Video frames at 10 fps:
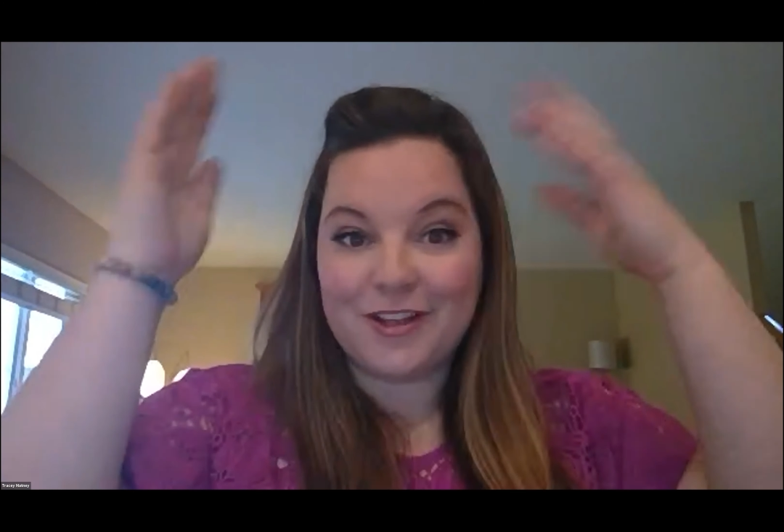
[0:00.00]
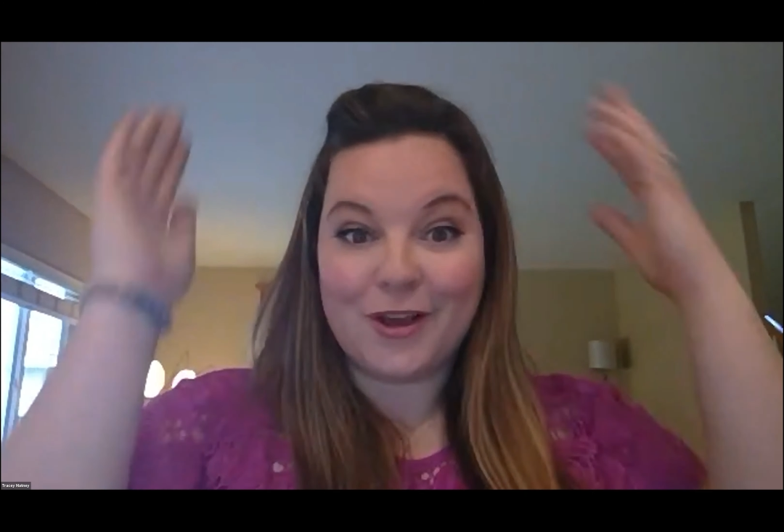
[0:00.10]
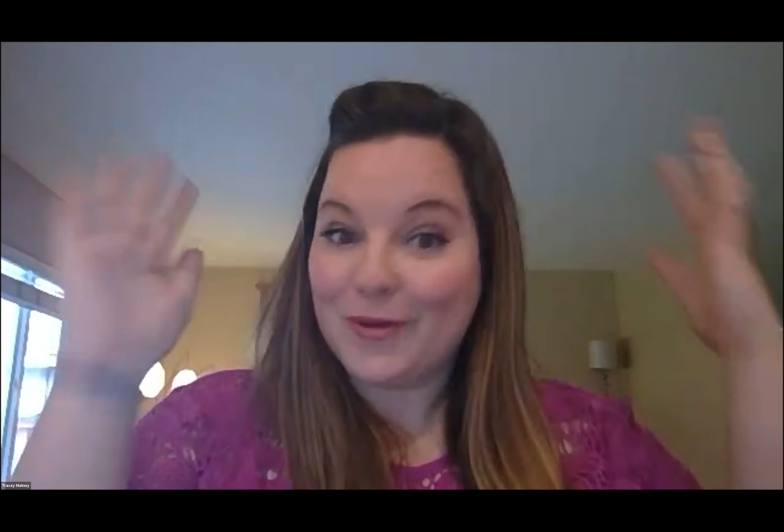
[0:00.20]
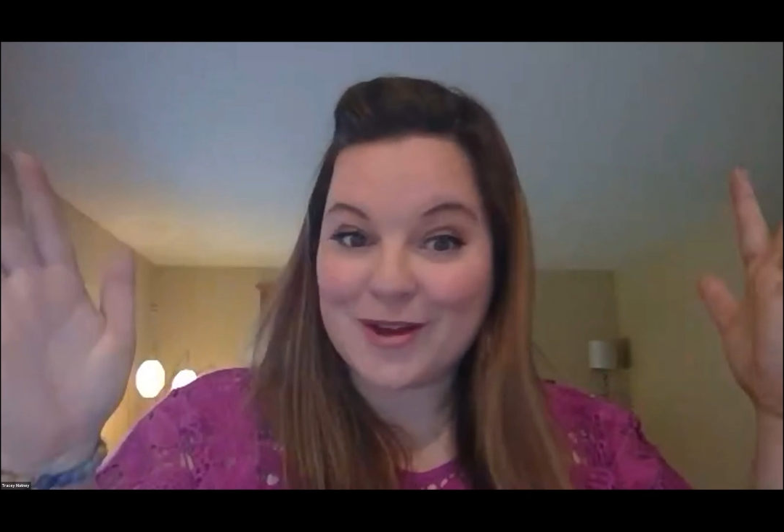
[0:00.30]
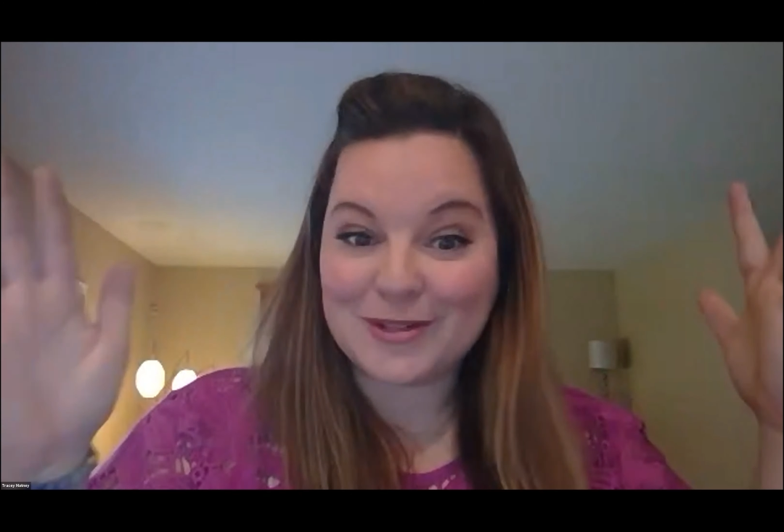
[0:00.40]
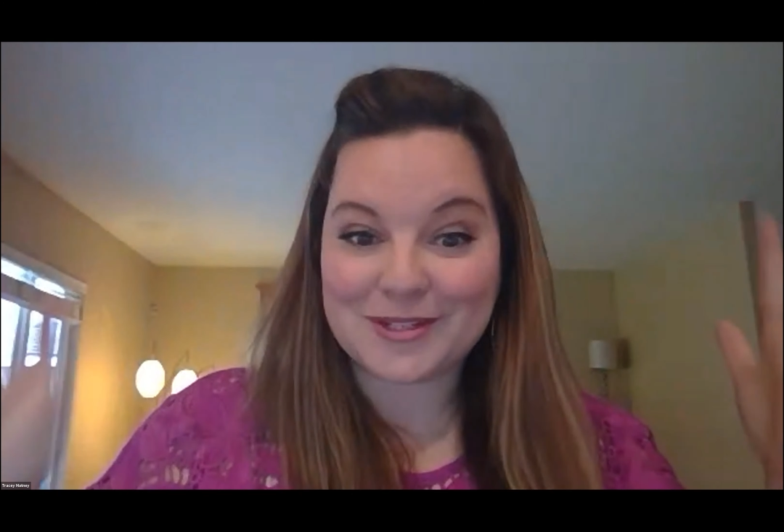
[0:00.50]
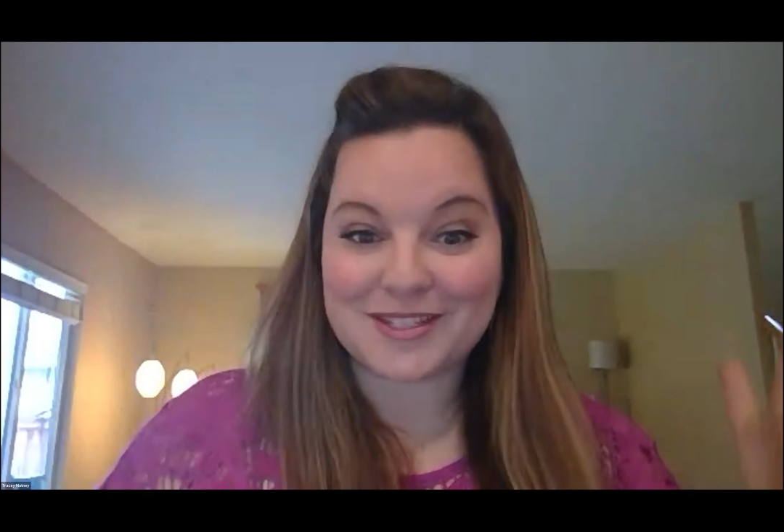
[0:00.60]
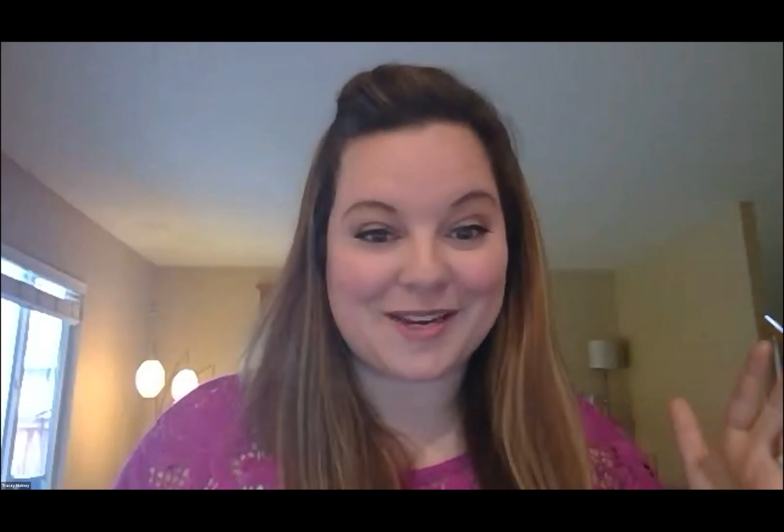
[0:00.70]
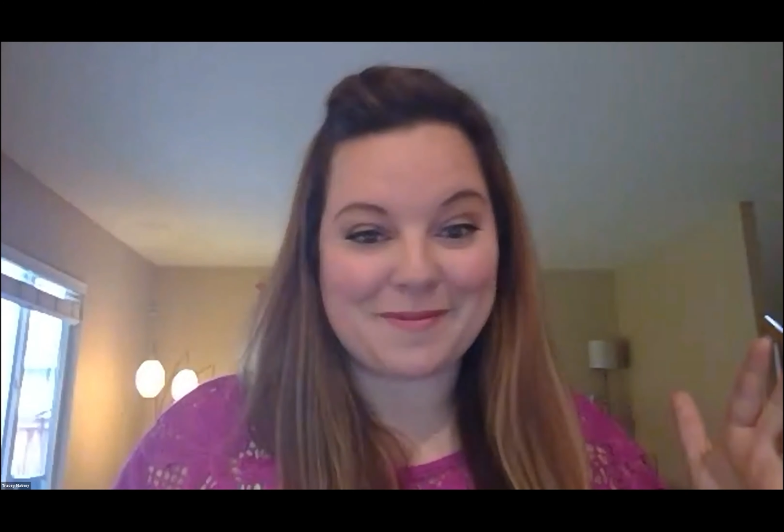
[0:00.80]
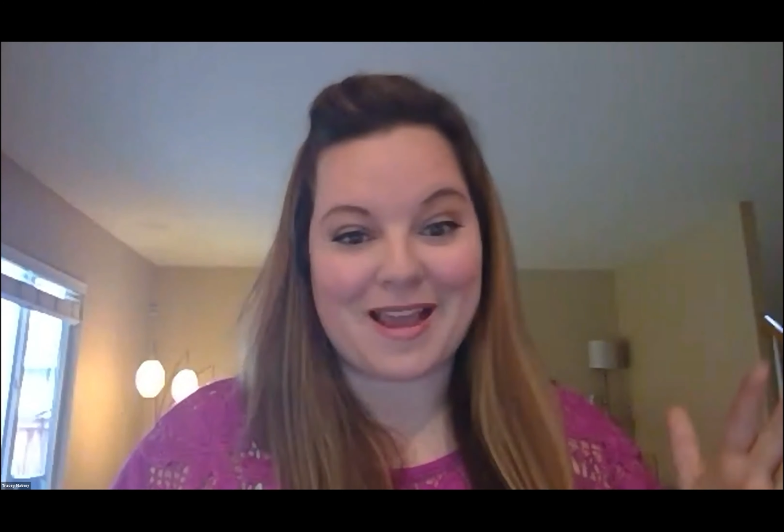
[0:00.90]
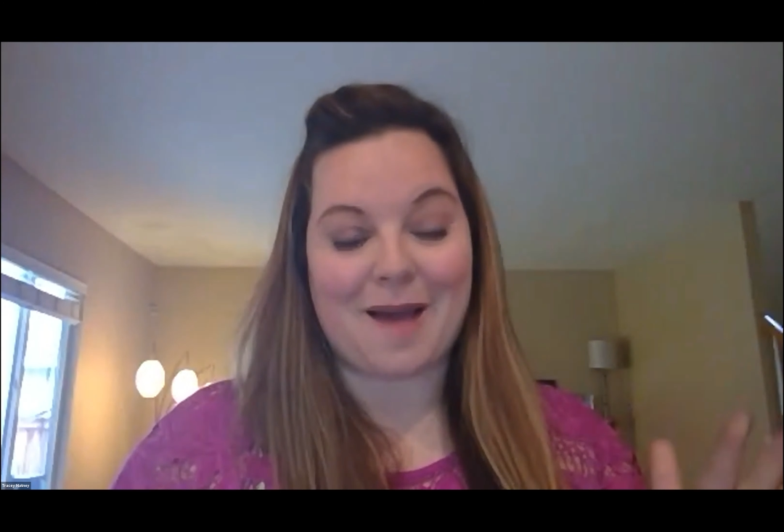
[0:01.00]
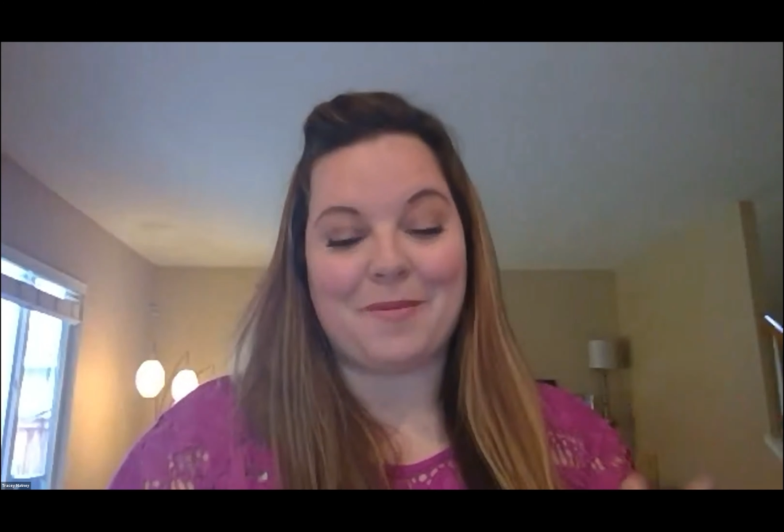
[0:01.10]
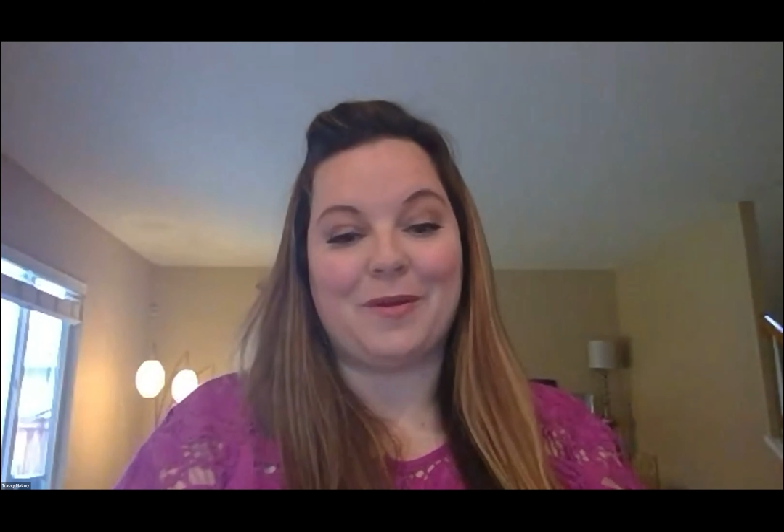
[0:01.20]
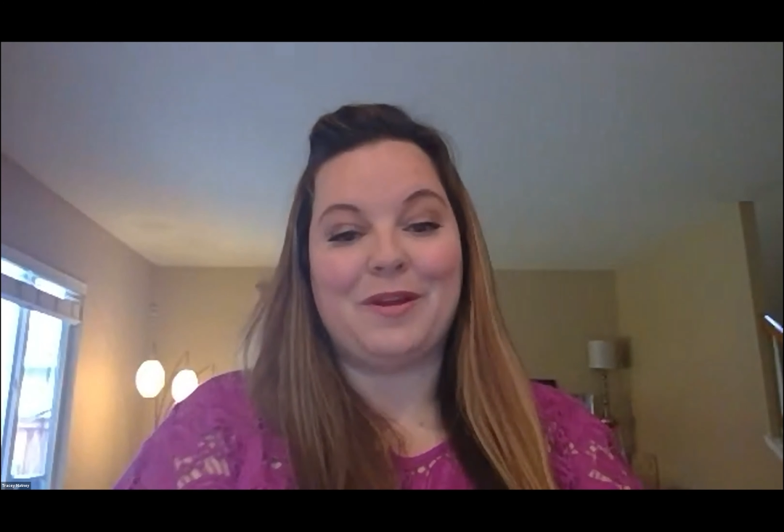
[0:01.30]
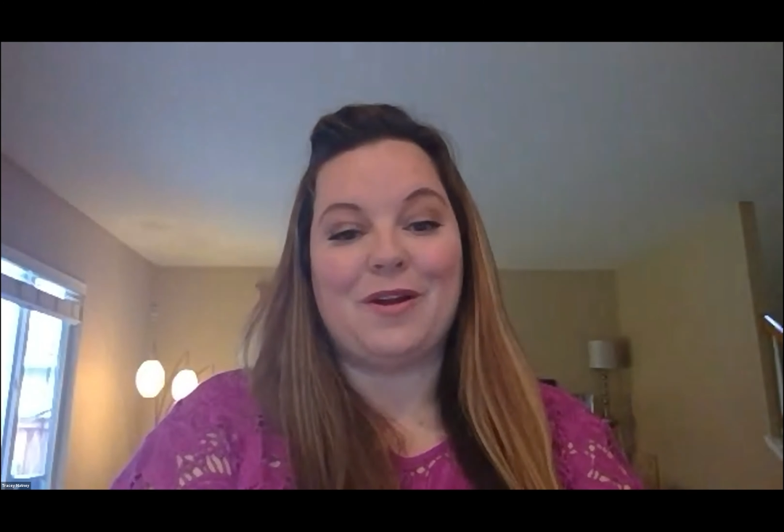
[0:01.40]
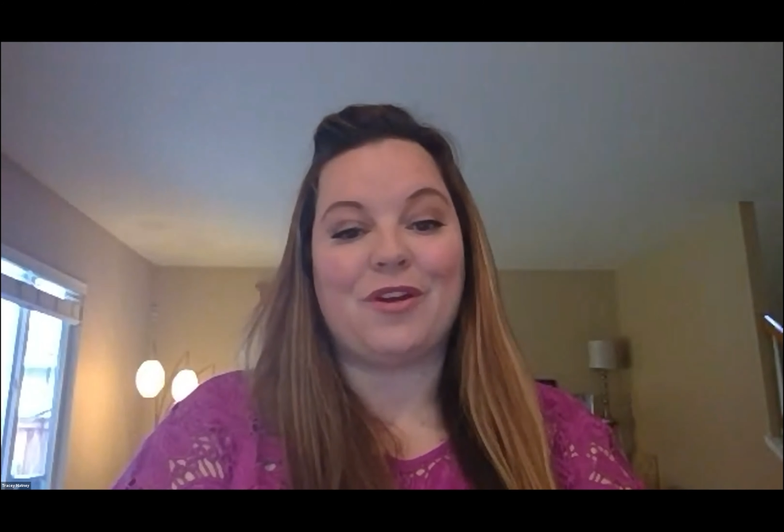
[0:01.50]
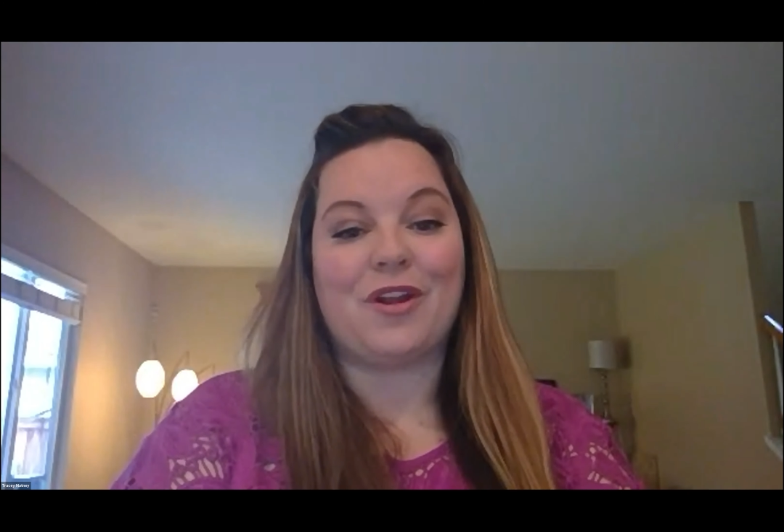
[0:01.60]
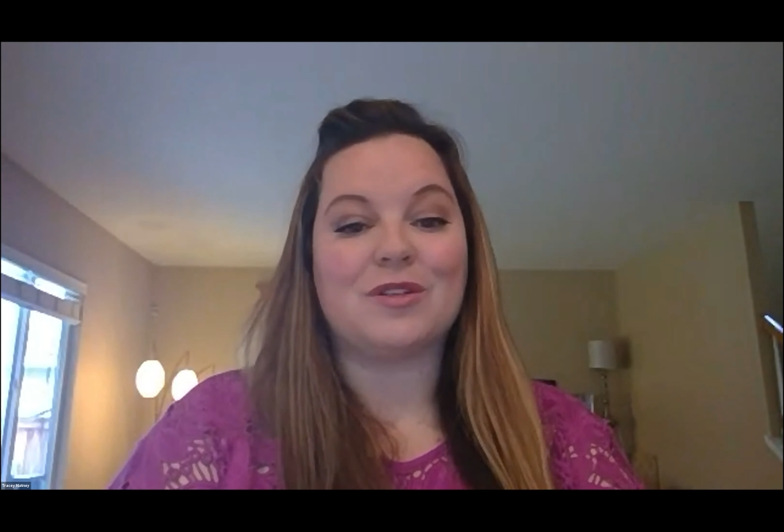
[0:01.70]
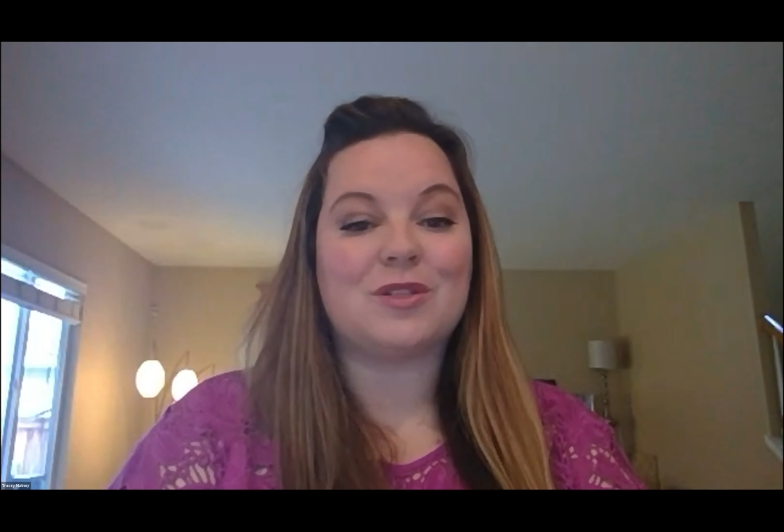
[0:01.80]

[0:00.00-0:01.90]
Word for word: who knows what's going to be happening? We don't know.